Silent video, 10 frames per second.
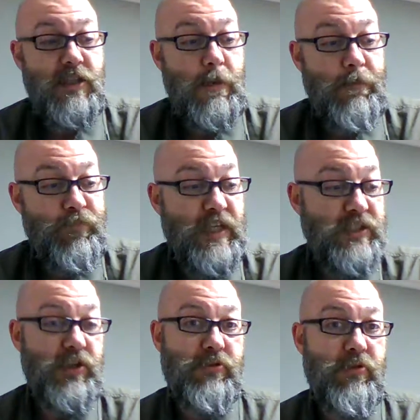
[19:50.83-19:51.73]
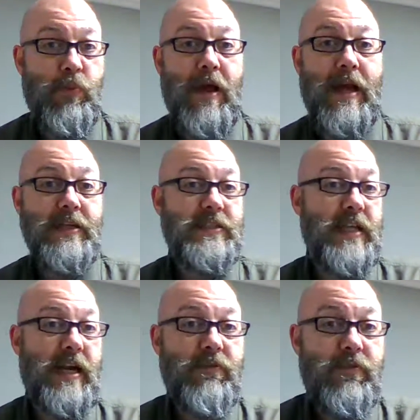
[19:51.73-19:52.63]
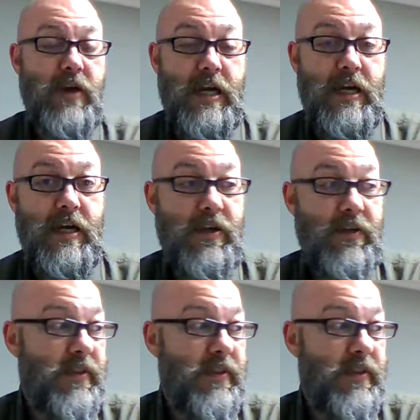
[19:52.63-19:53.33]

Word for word: So these are three products that I've, uh,